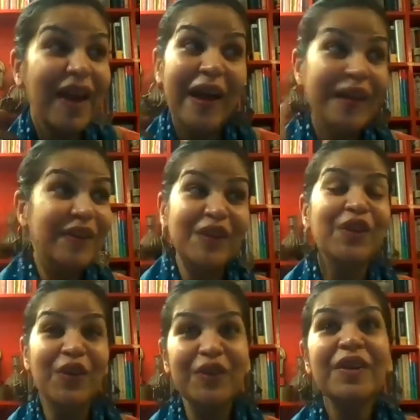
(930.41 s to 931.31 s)
Yeah, and
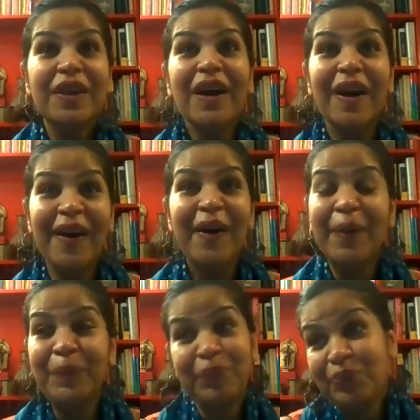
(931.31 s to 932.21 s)
you
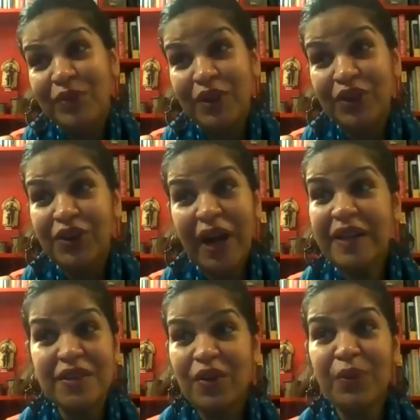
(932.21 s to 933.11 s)
know, you're
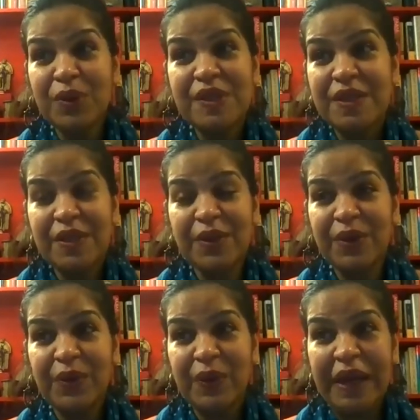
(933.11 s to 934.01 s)
right, Tagore was
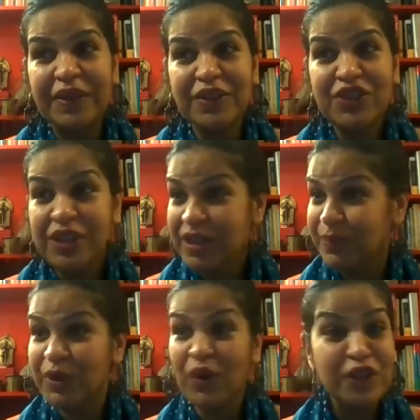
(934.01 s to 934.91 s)
quite a
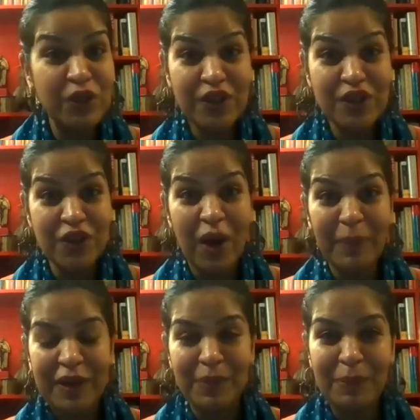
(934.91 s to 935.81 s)
genius, but also a
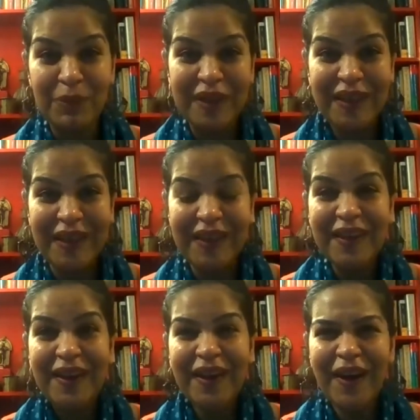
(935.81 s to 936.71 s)
snob. I remember
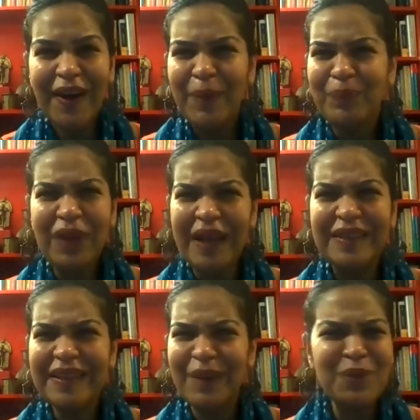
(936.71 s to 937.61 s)
he,
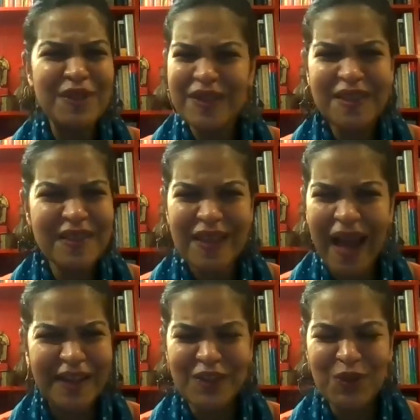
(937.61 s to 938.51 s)
I think there was this
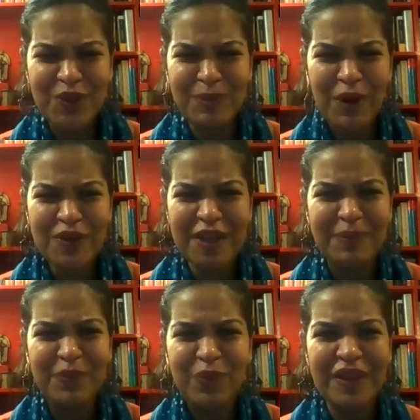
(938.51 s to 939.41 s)
anecdote about
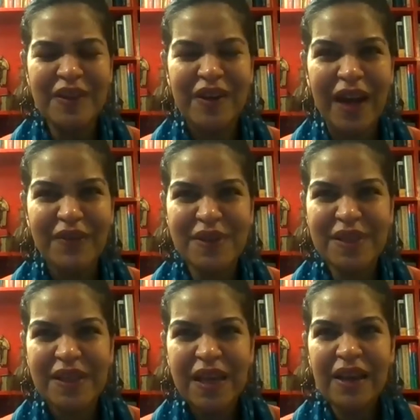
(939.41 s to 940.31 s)
him when he
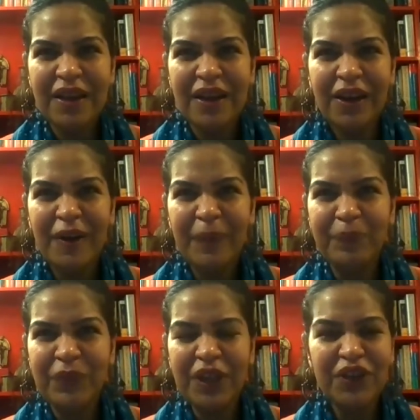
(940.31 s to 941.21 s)
arrives
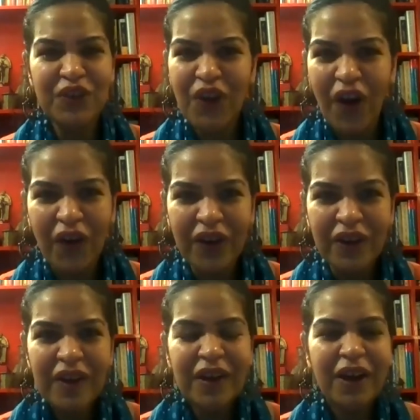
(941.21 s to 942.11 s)
in New York,
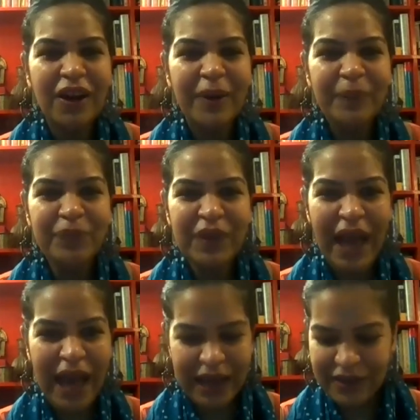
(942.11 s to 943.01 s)

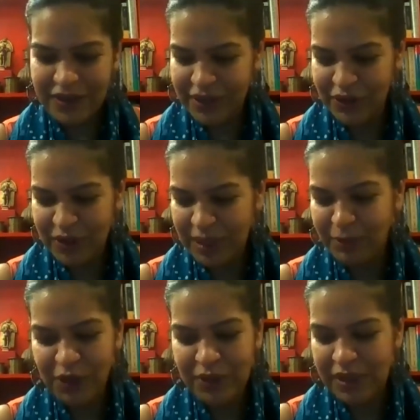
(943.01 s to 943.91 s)
and you know,
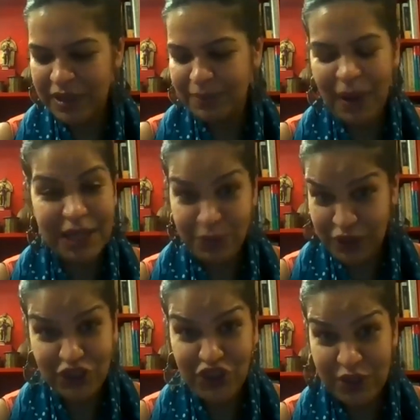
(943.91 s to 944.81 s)
somebody looks at his
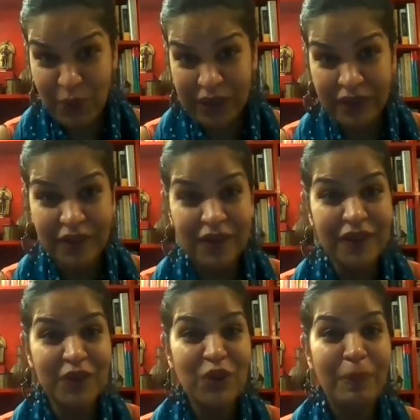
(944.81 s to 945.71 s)
passport, he's just won
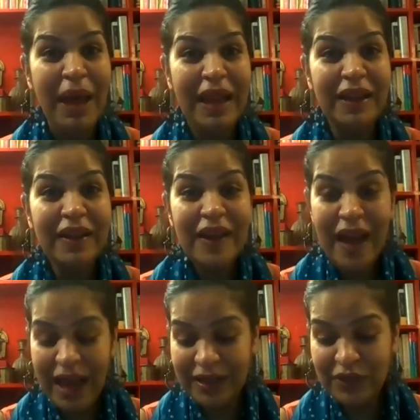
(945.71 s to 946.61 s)
the Nobel,
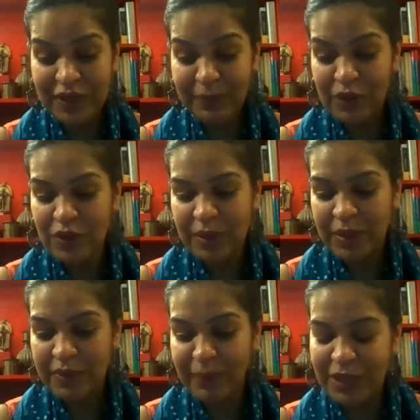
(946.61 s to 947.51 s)
and somebody looks
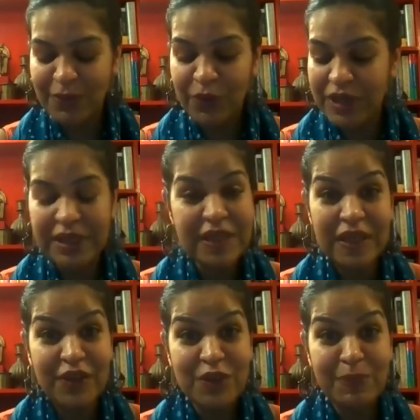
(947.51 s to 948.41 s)
at his passport and
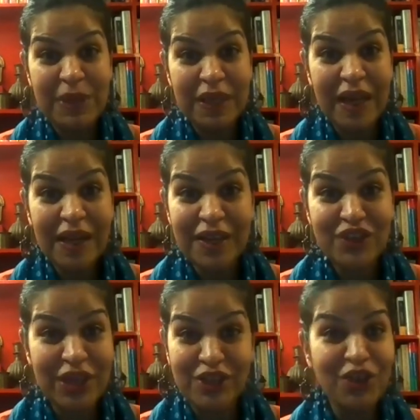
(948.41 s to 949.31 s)
says, "Can you speak
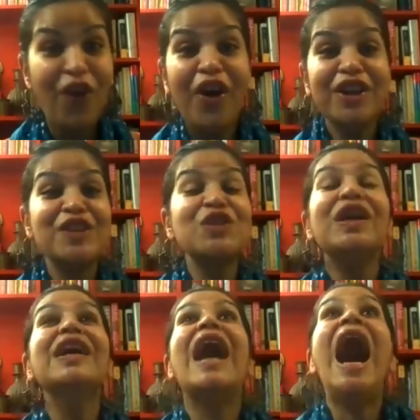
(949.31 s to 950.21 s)
English?" And Tagore is
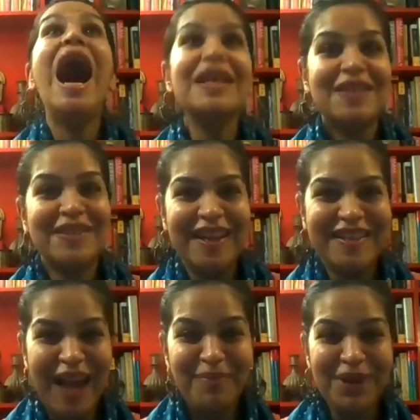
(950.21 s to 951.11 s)
aghast
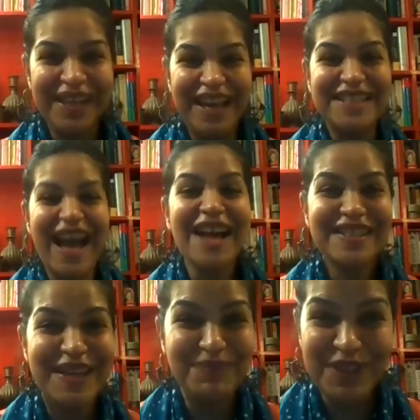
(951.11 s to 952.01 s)
that somebody has
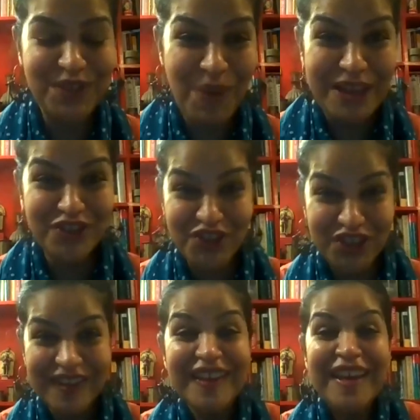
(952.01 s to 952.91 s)
asked him this
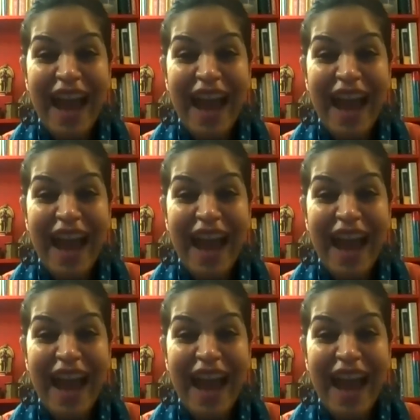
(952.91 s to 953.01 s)
question.